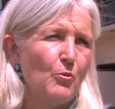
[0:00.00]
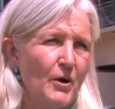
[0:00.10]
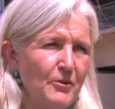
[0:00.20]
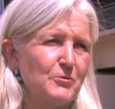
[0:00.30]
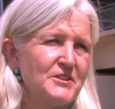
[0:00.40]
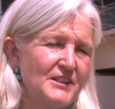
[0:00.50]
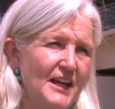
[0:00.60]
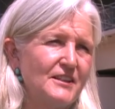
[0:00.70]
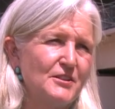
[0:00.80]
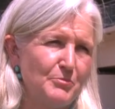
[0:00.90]
what it was
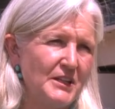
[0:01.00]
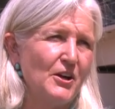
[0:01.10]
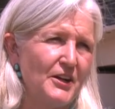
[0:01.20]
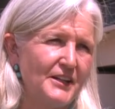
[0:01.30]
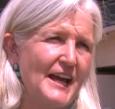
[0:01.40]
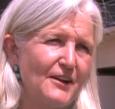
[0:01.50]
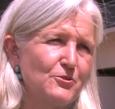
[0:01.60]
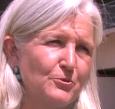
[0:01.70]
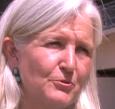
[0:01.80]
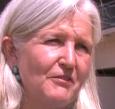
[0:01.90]
like to be on a
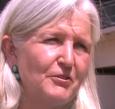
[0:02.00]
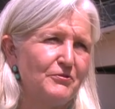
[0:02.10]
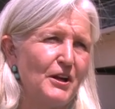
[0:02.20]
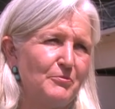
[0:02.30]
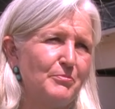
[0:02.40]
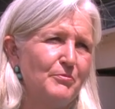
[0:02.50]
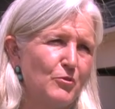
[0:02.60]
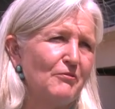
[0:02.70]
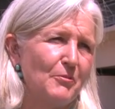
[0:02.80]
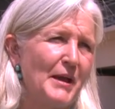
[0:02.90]
natural riverfront
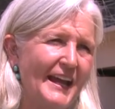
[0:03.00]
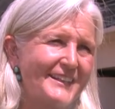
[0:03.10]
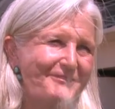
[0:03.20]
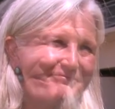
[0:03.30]
riverbank.